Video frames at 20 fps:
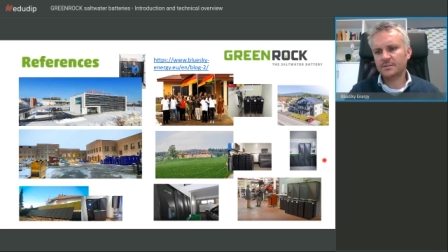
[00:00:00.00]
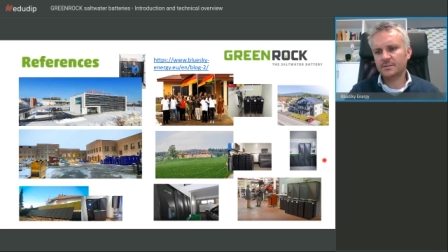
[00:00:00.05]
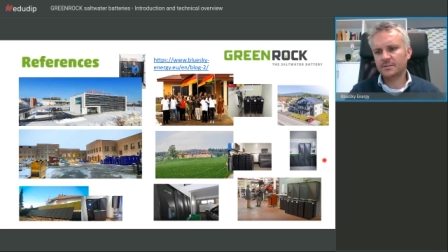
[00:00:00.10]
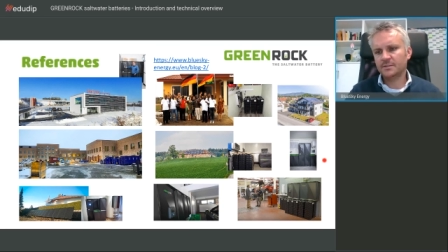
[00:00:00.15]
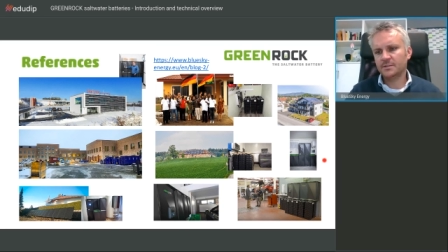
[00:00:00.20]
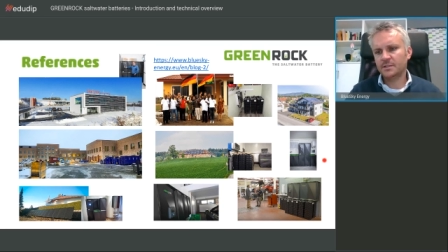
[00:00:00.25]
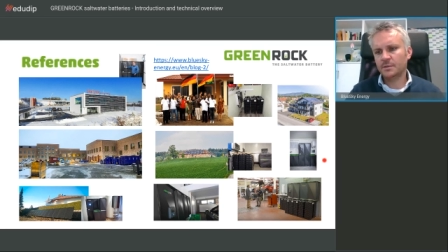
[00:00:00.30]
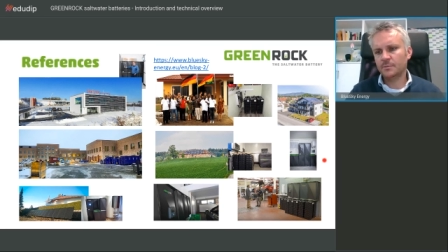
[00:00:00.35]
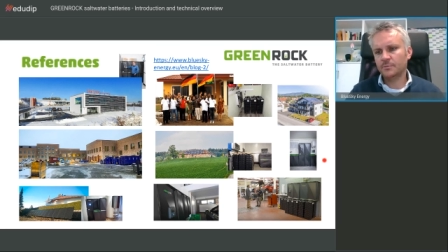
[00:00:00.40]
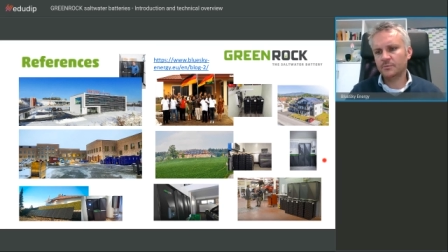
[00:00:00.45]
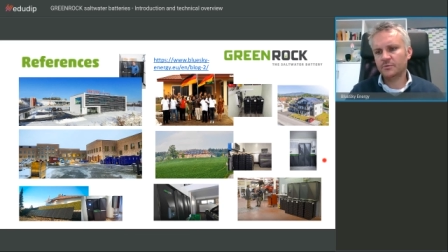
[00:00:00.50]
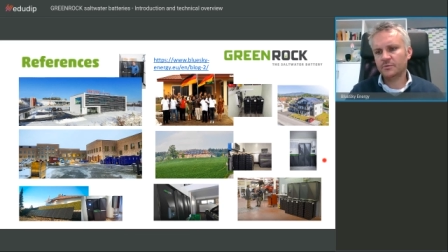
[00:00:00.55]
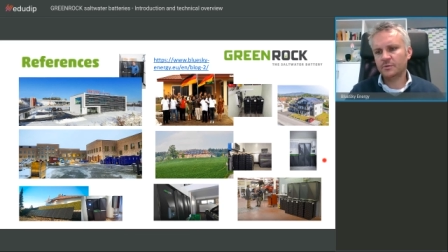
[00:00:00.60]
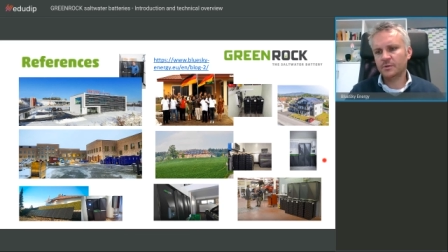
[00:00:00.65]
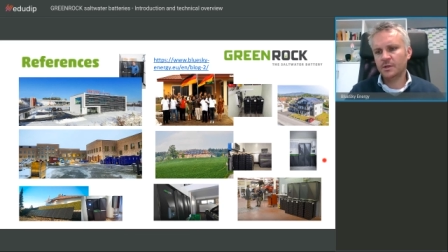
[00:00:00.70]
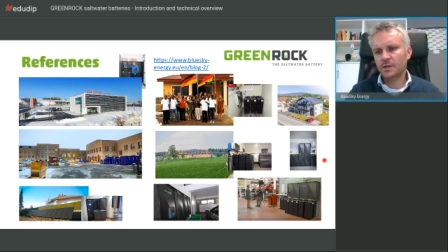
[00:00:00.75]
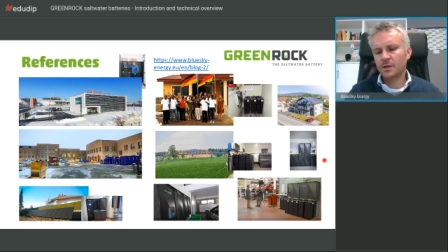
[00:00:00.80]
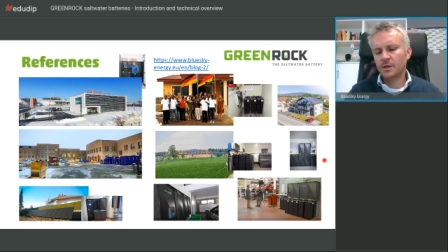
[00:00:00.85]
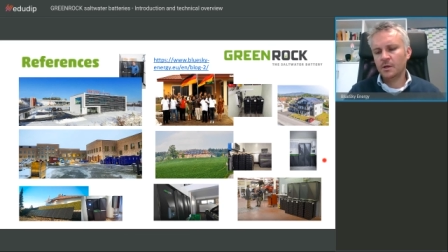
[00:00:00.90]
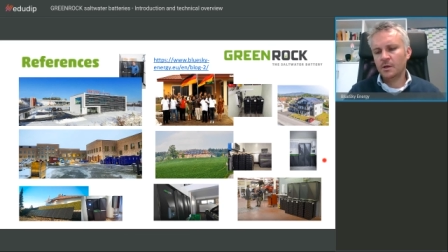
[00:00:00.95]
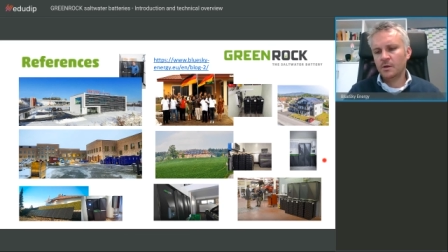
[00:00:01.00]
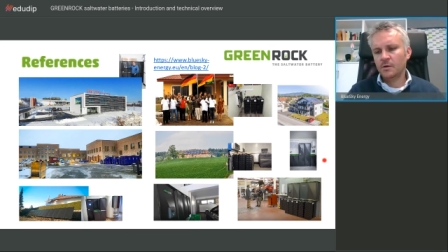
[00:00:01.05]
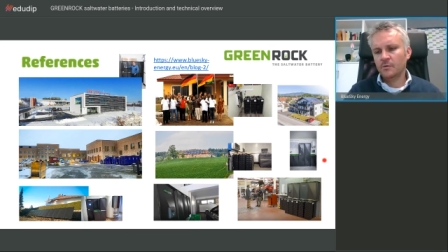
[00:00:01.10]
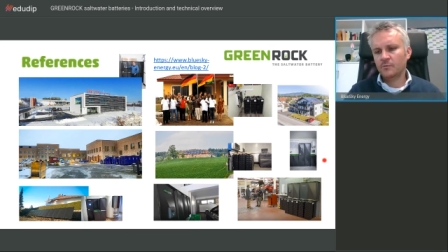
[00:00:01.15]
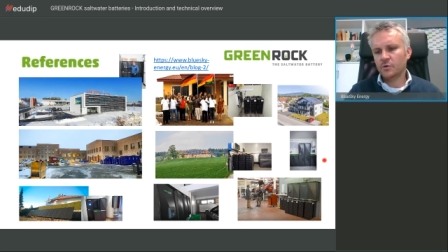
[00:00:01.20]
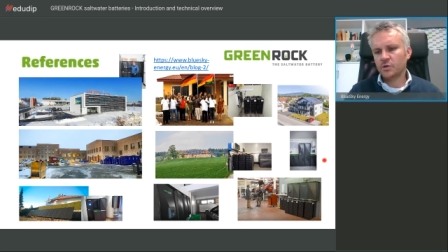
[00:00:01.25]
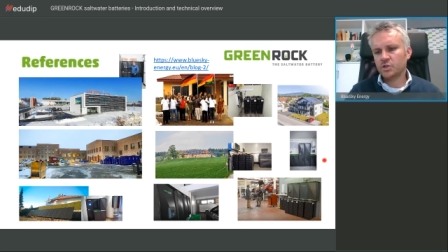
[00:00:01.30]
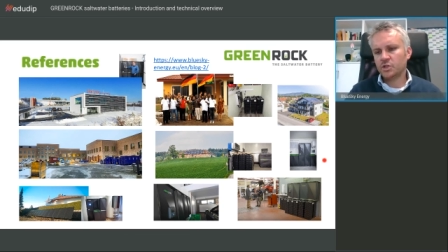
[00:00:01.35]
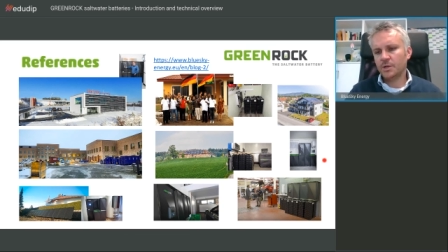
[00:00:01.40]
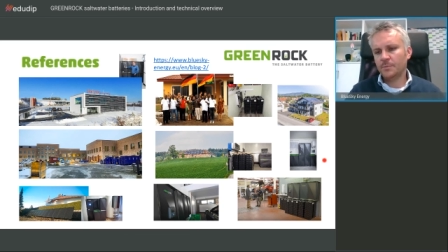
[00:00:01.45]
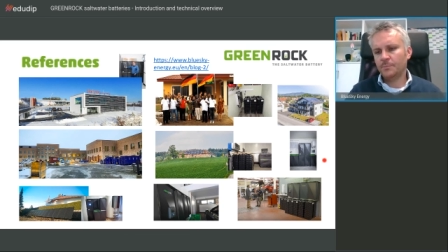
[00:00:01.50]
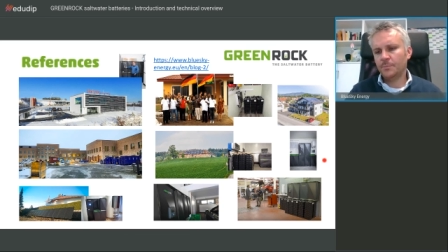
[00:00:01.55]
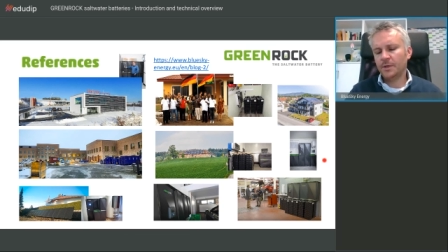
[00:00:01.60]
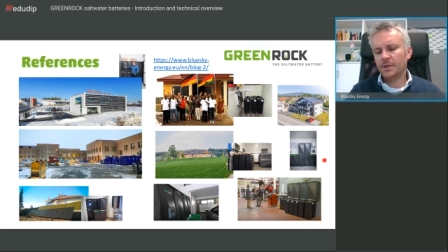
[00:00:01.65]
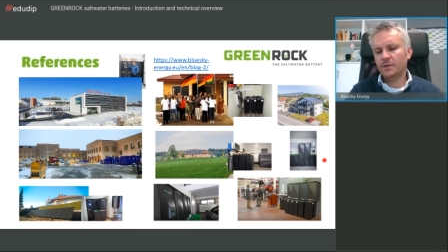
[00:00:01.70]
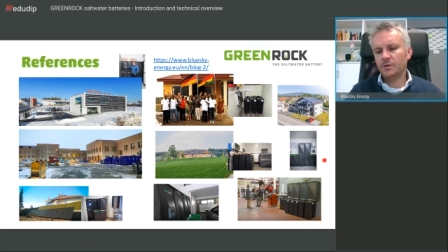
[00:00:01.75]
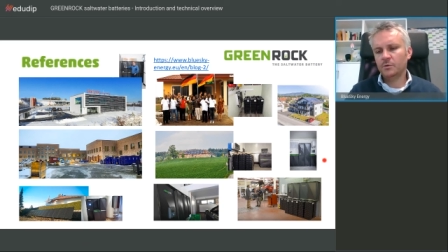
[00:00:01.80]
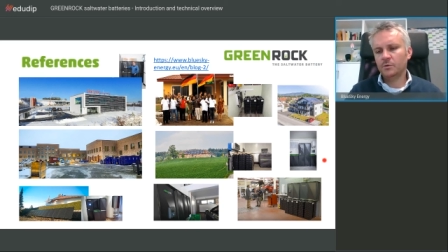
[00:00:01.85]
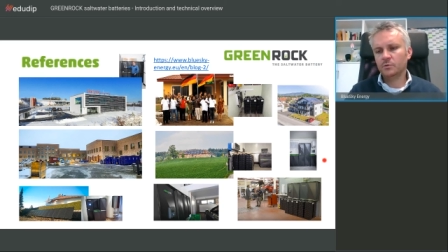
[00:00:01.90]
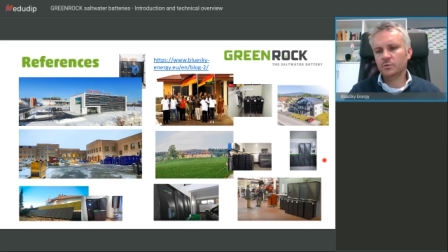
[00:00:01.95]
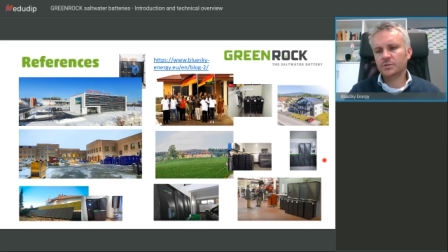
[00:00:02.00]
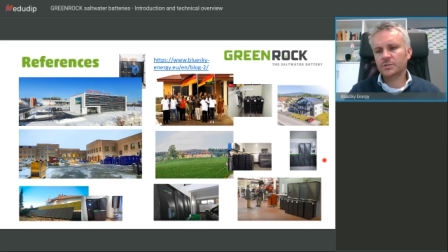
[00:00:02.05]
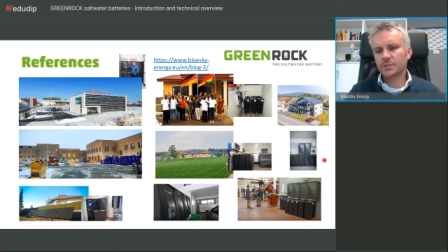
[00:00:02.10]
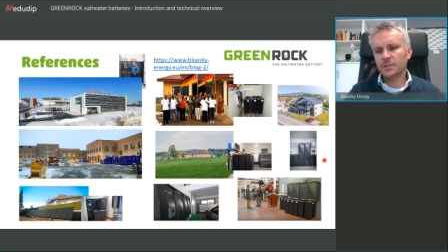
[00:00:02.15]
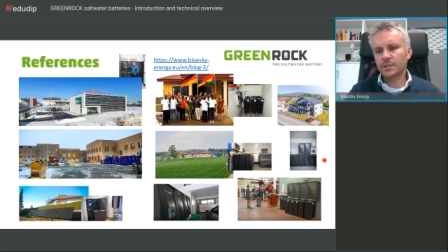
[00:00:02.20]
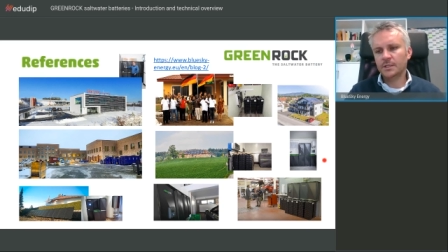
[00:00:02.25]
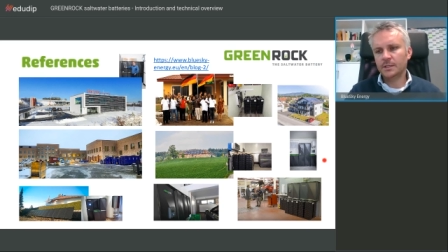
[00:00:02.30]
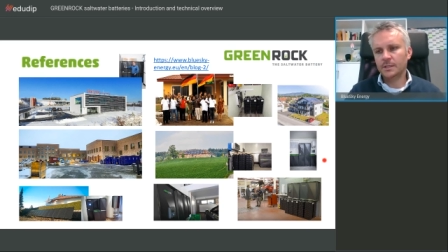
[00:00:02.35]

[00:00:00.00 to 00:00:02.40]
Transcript: No, it cannot be used.